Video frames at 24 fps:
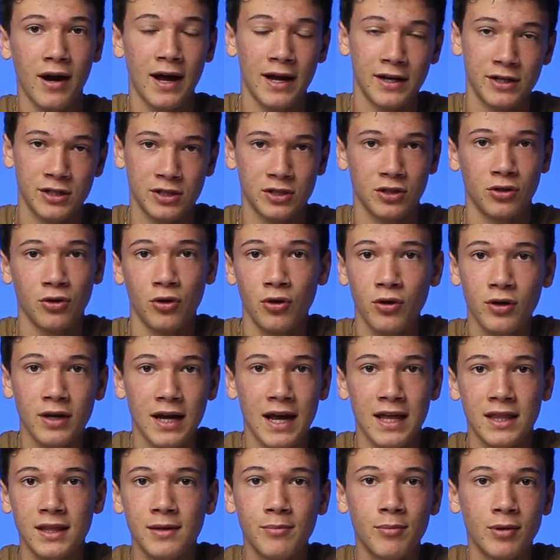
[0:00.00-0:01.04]
I just look
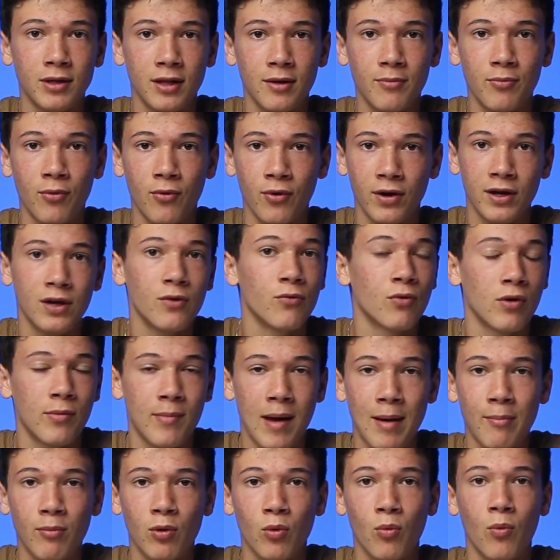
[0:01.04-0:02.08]
at the bullet point,
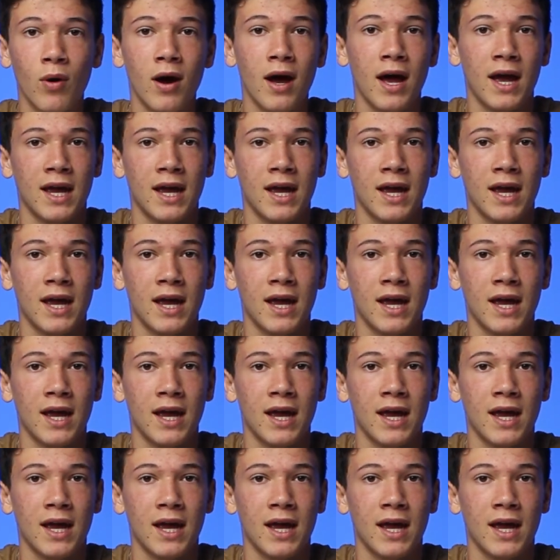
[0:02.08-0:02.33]
remember what